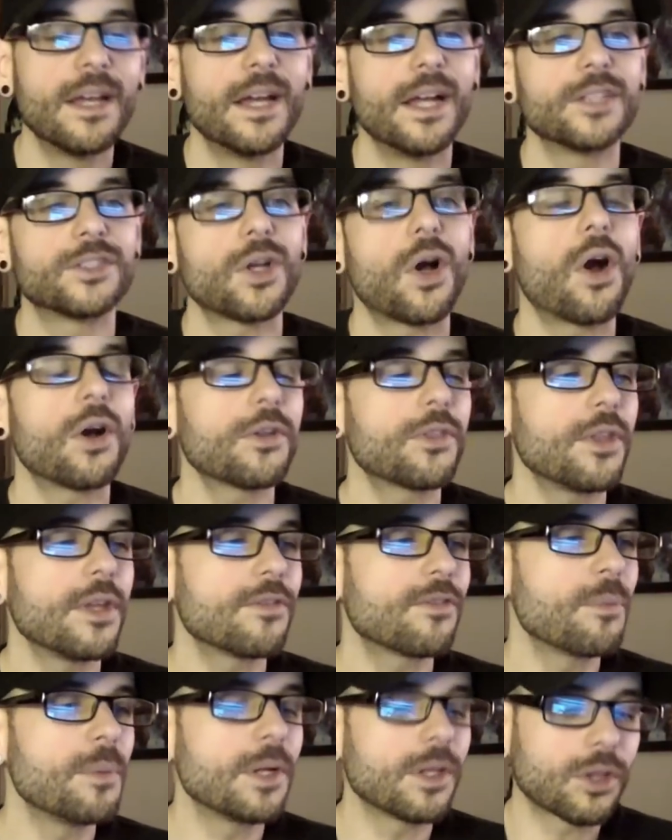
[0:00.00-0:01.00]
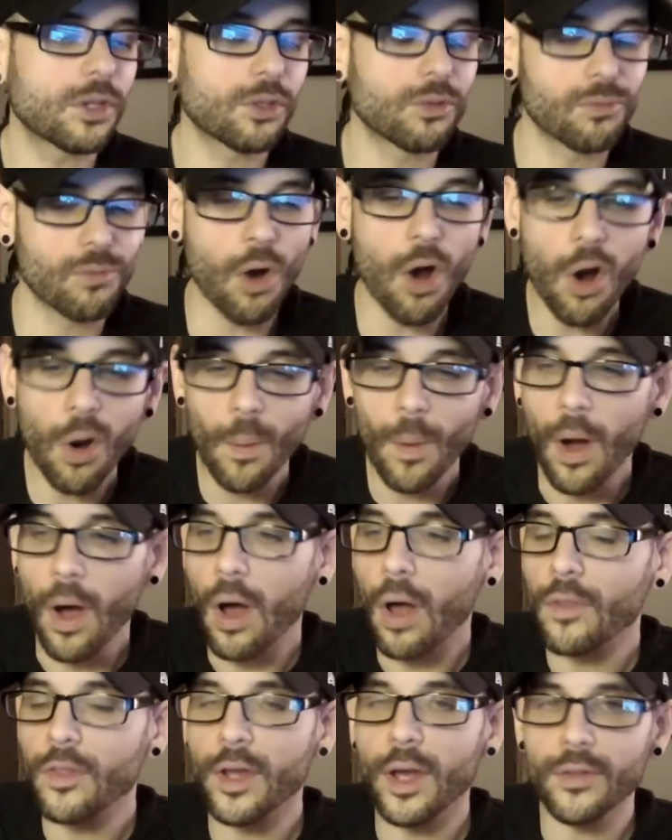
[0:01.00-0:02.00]
It's a hard thing for me to throw
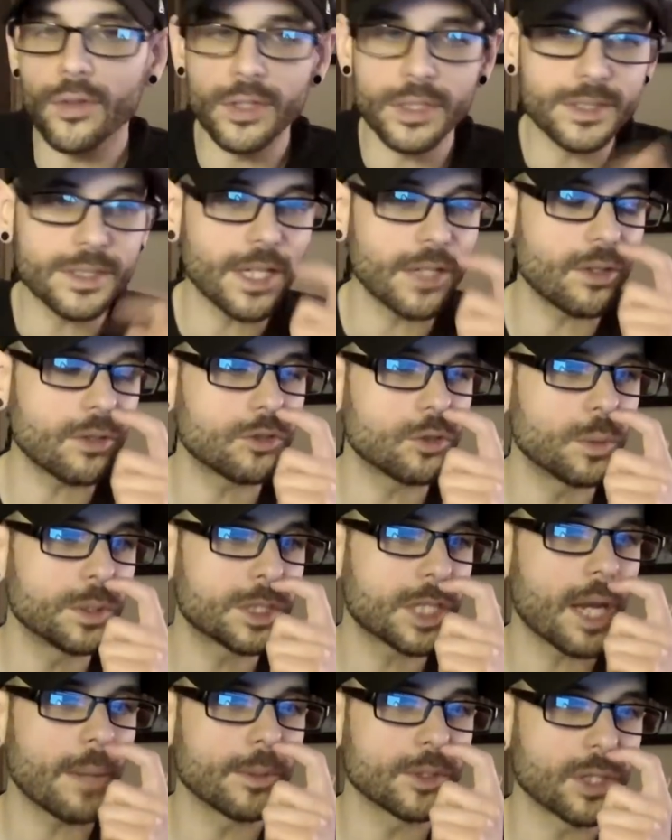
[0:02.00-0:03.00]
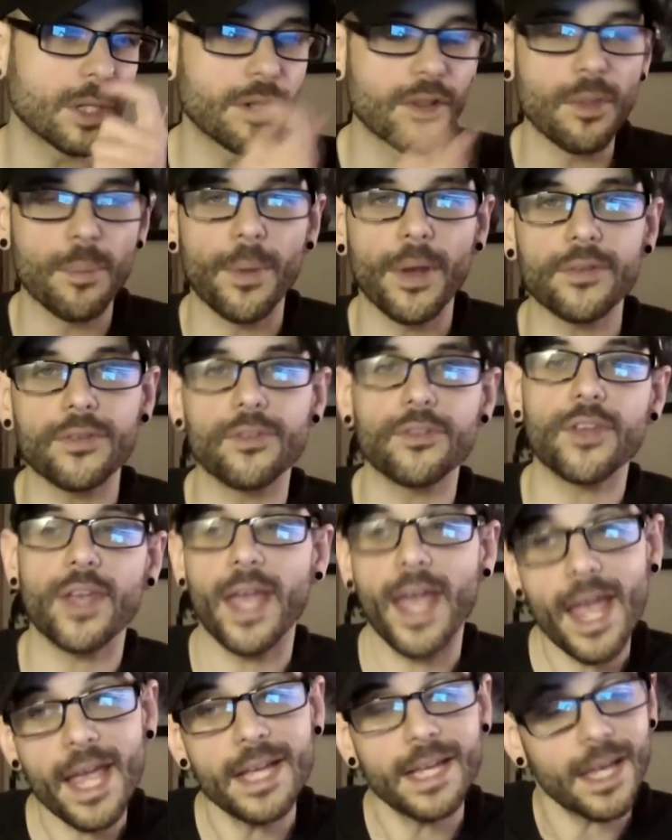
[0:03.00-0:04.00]
all the other Nintendo Switch gamers under the bus and say,
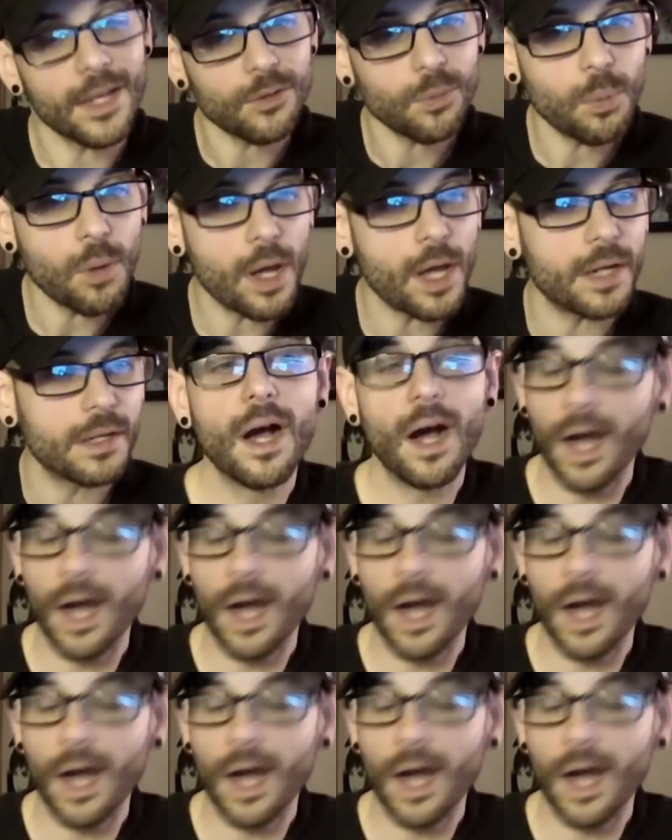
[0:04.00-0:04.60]
hey, guess what?